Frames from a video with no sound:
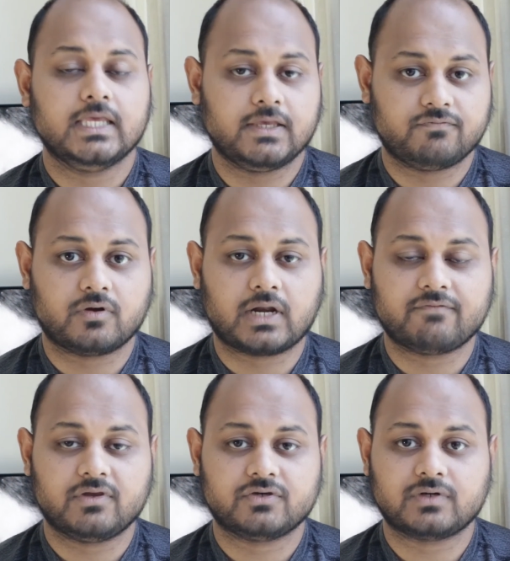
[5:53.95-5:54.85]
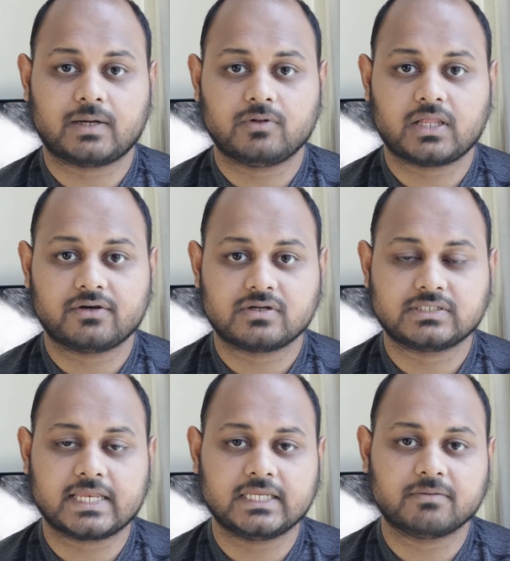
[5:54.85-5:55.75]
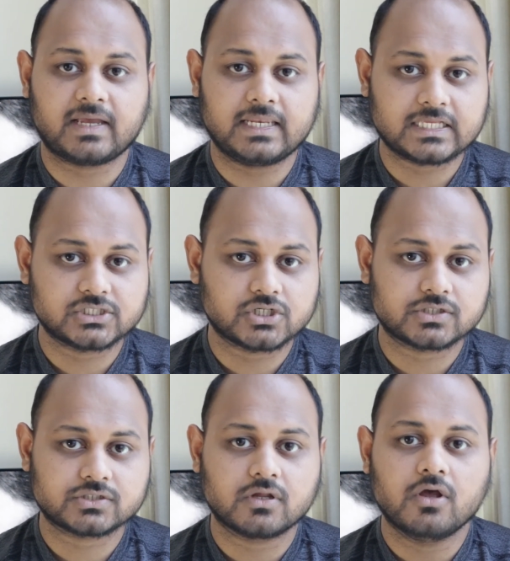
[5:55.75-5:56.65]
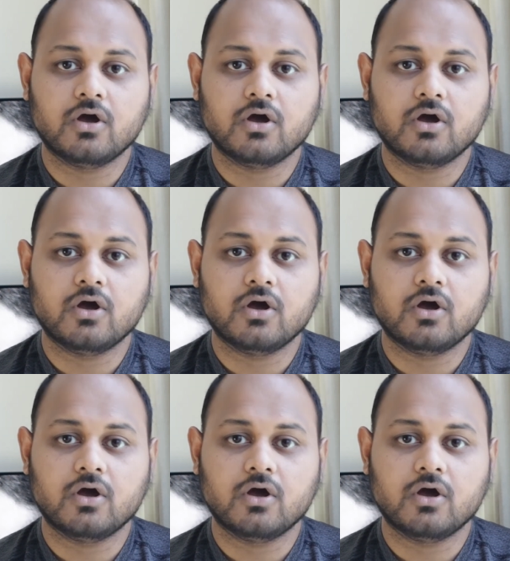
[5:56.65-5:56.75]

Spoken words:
If you are having trouble understanding my lectures,